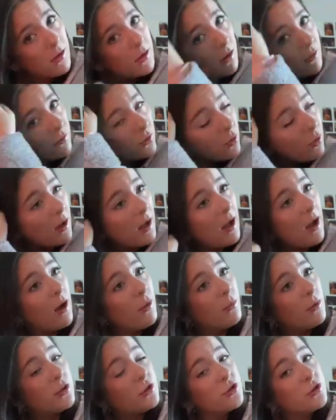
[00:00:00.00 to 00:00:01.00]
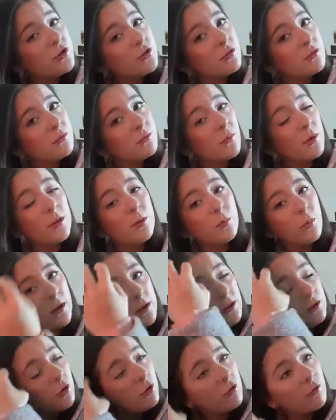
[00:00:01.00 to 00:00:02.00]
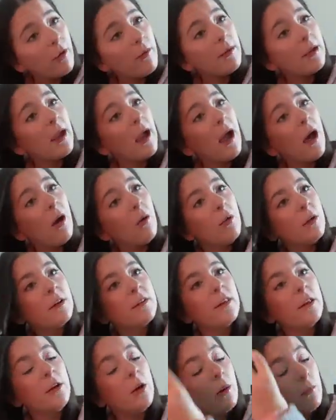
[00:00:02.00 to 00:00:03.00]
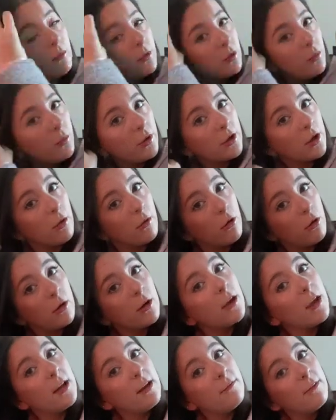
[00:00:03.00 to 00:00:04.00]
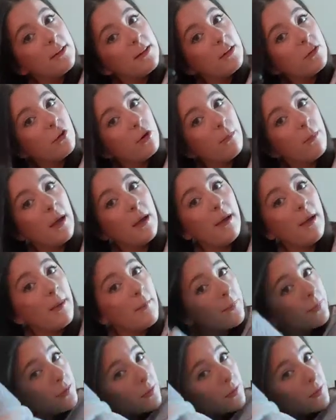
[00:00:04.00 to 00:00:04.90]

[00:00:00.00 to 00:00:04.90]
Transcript: of your hair which you, when you're growing it out because i know i'm going to want to go long again if i did not cut my hair